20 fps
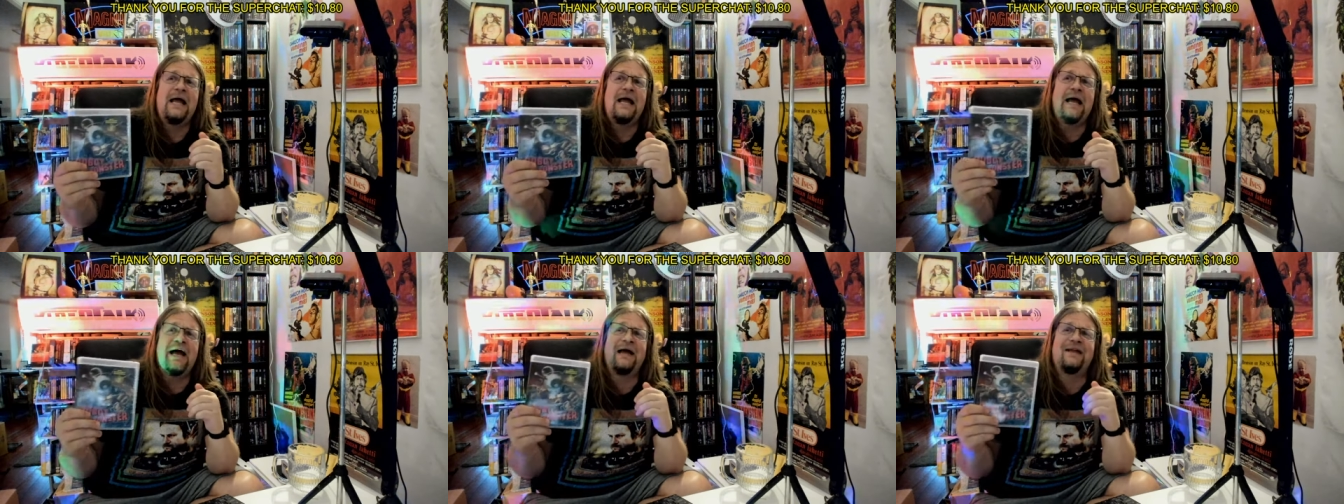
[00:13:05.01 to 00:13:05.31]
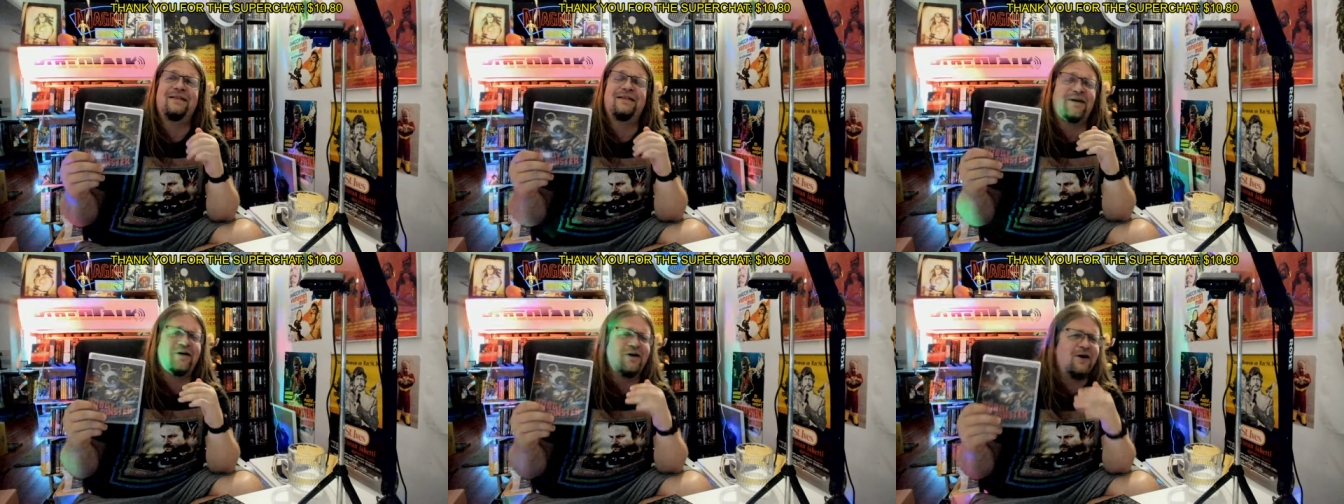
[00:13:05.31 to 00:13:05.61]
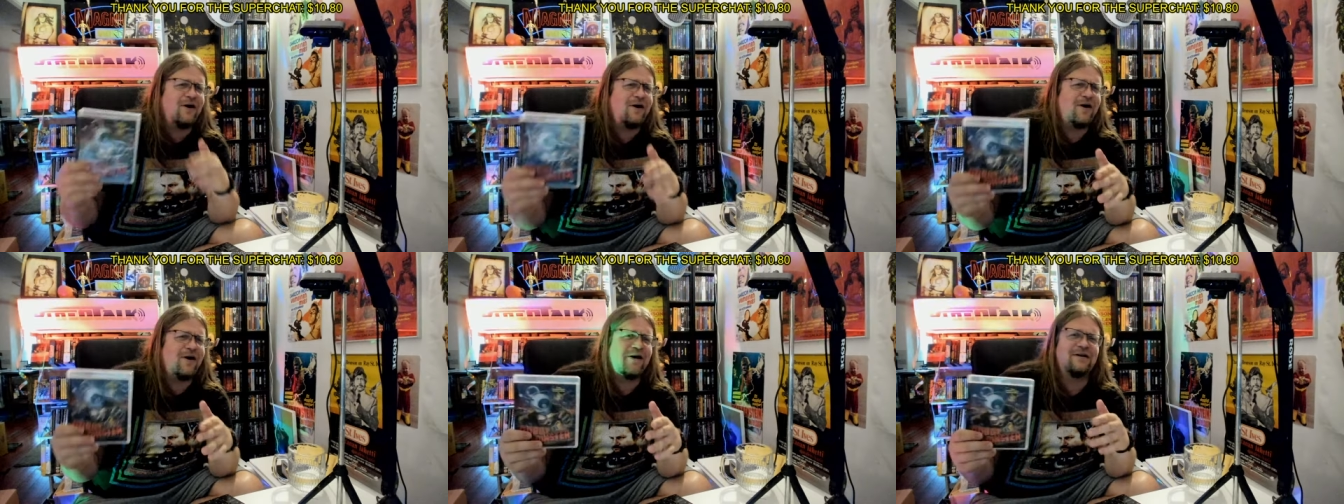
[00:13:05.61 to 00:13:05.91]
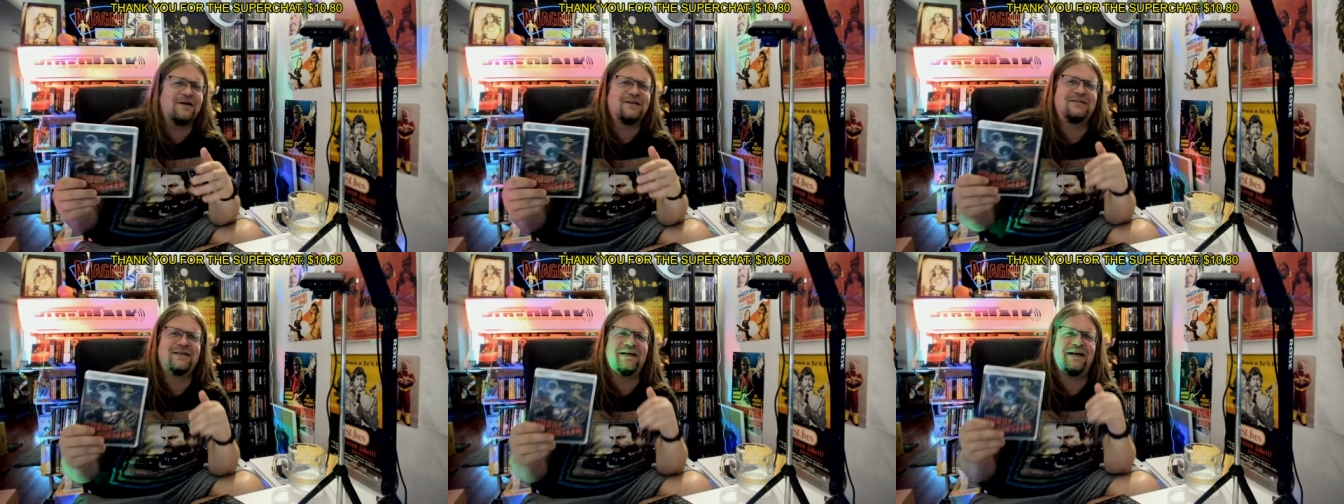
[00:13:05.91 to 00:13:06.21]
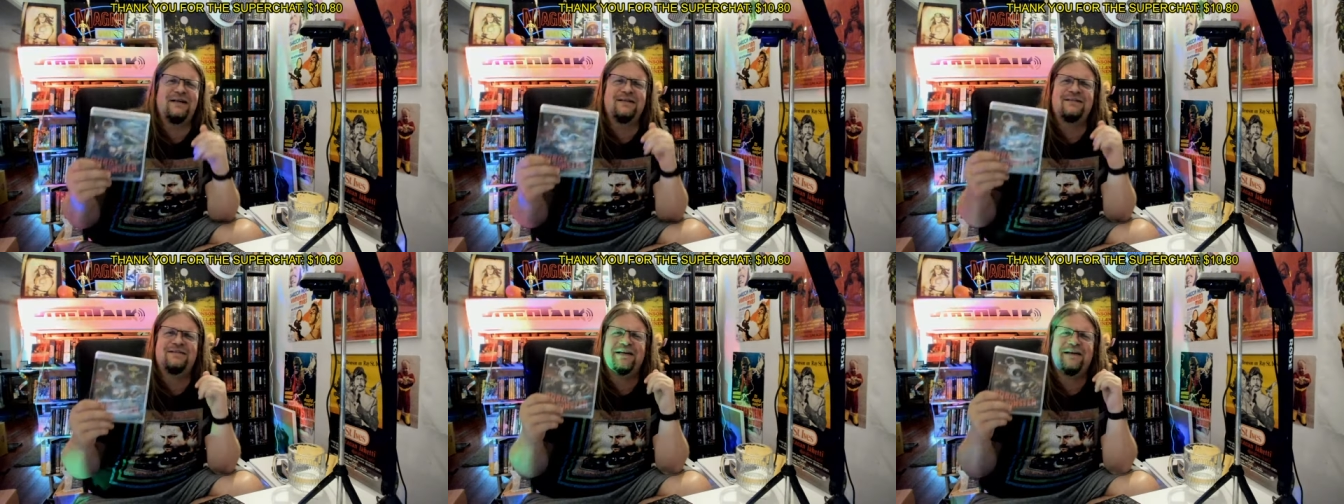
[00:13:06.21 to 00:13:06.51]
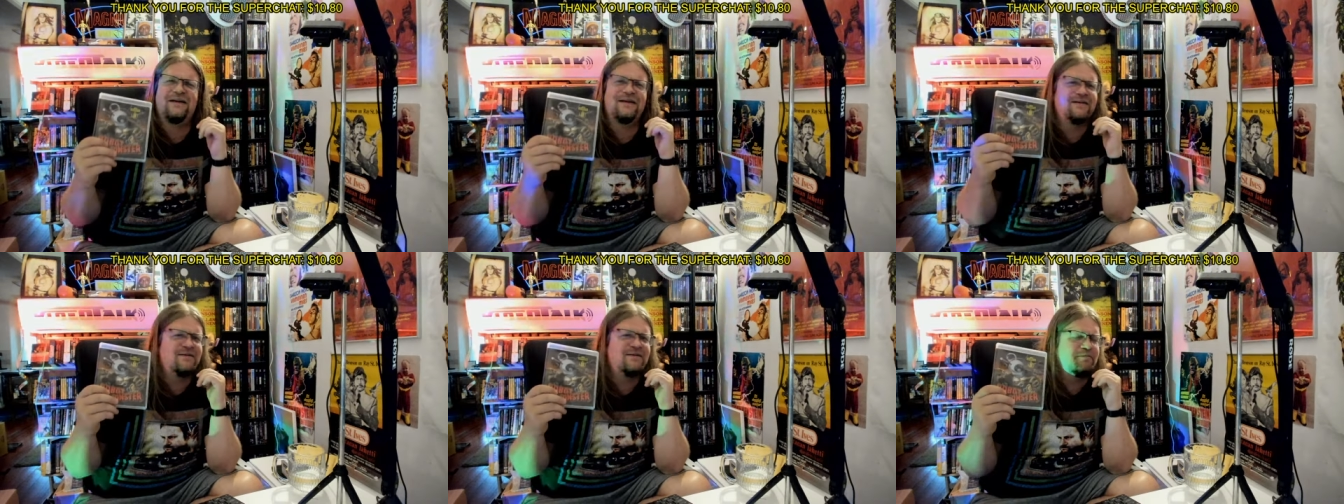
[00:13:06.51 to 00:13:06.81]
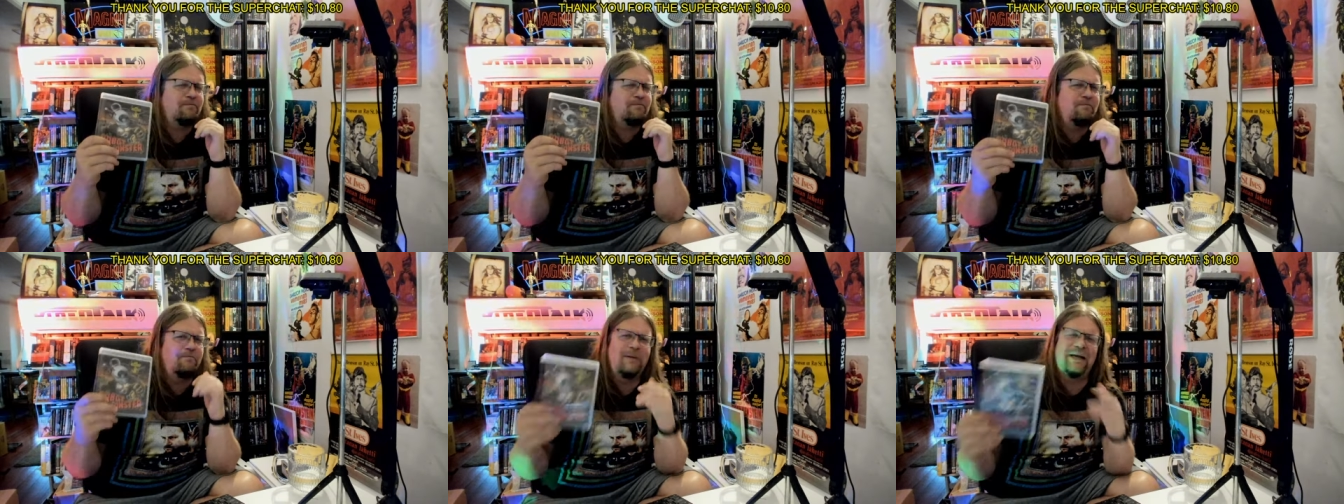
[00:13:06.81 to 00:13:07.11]
and the cars and the
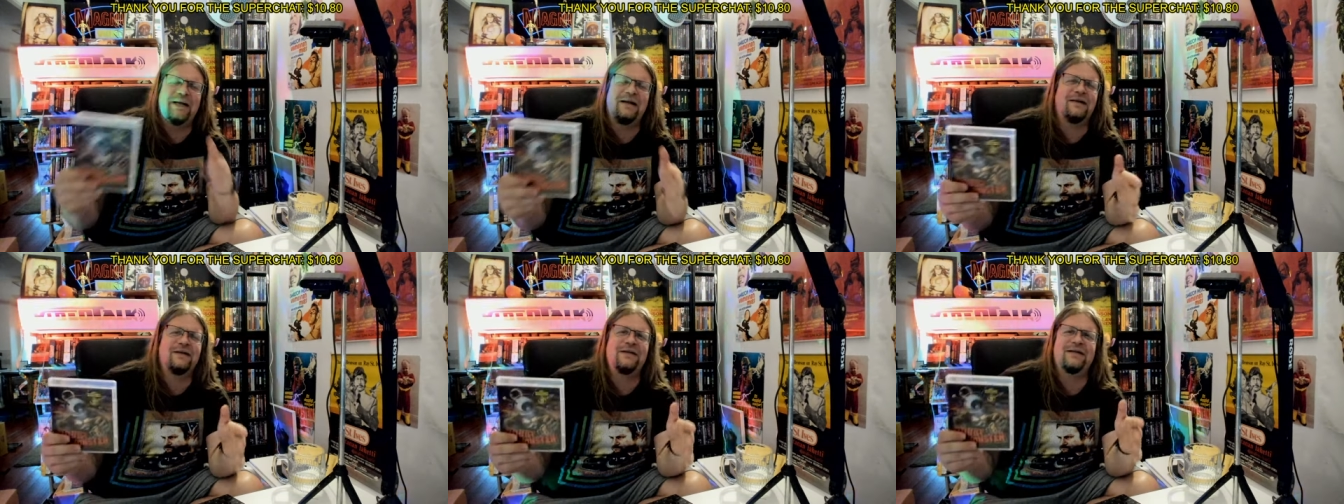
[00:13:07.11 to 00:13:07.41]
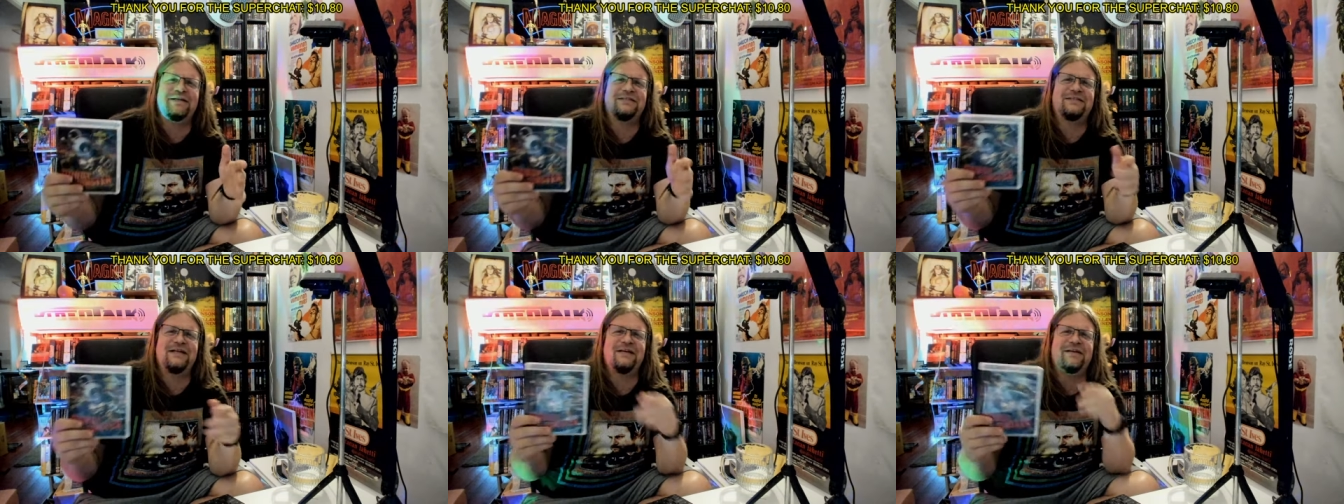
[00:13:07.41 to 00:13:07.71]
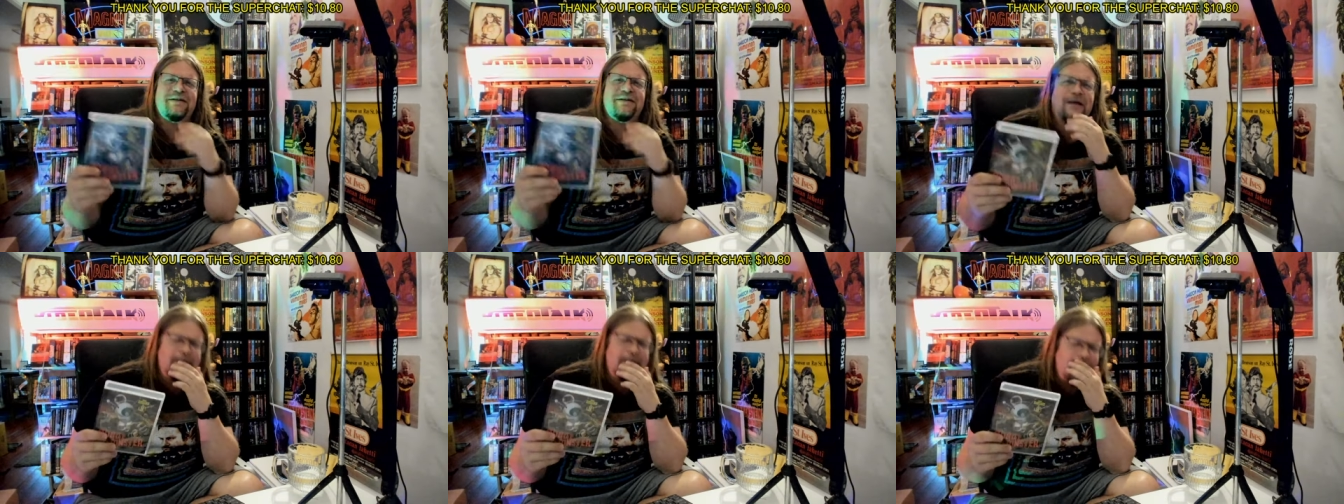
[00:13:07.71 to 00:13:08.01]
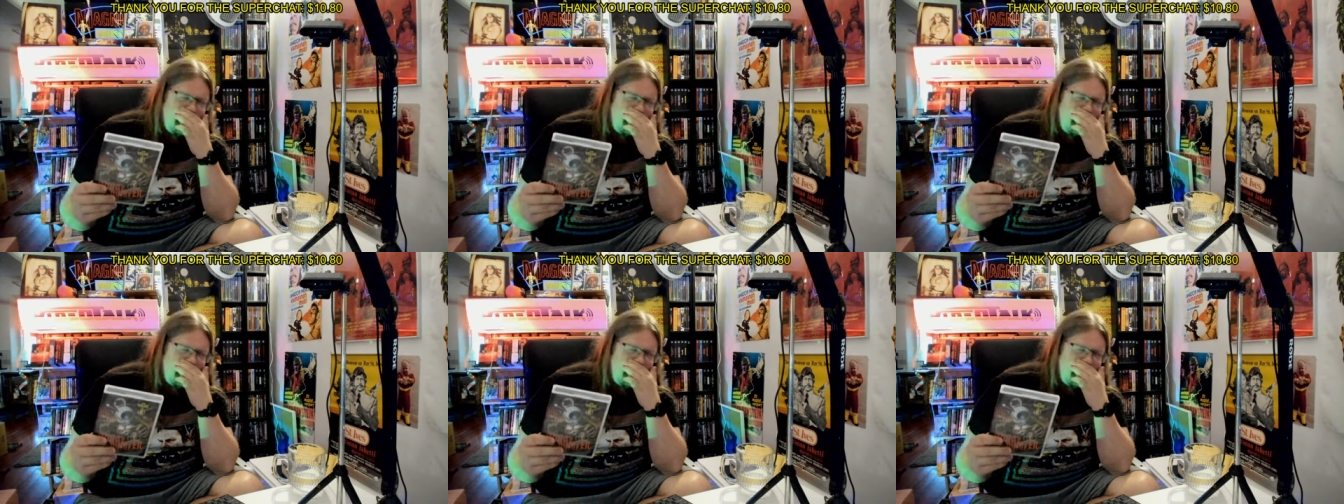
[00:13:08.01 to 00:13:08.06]
buildings and that.